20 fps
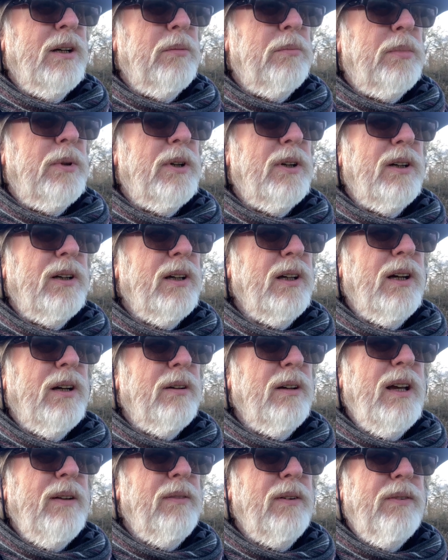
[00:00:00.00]
But, you
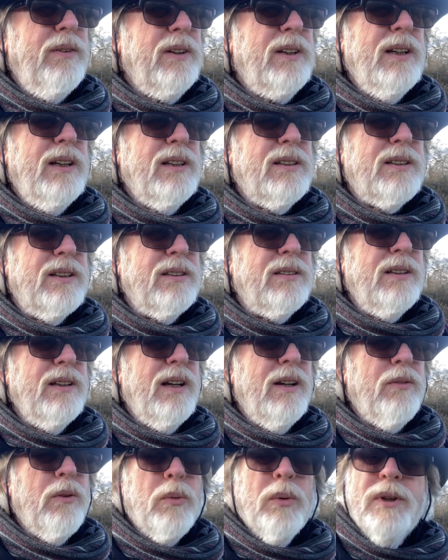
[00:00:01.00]
know, even if he did exist, he
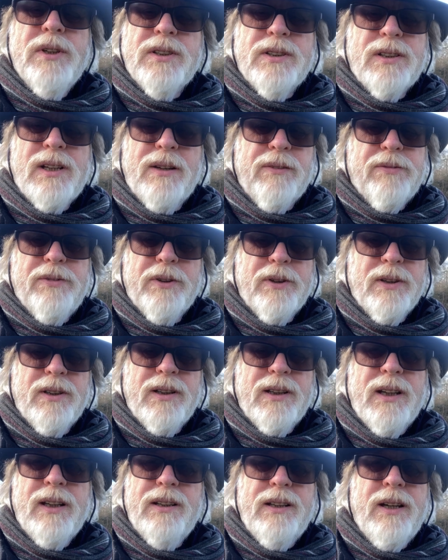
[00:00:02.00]
never once set foot
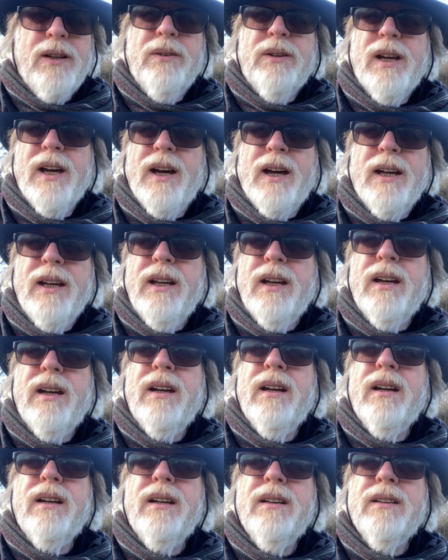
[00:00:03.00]
in the UK.
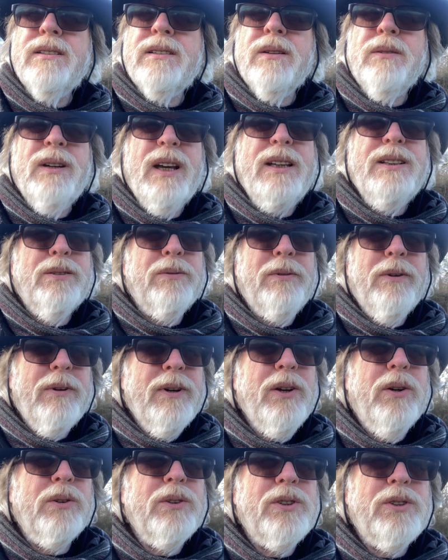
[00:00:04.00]
So he's a
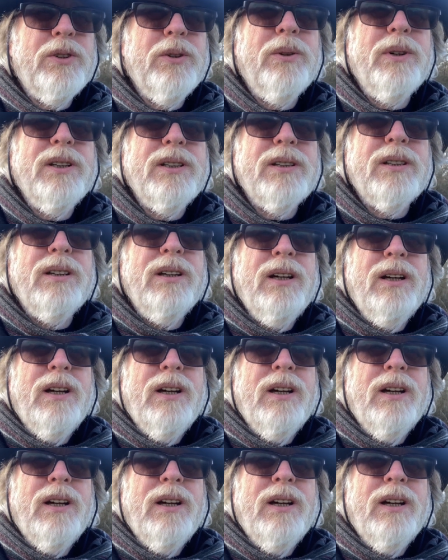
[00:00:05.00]
very odd choice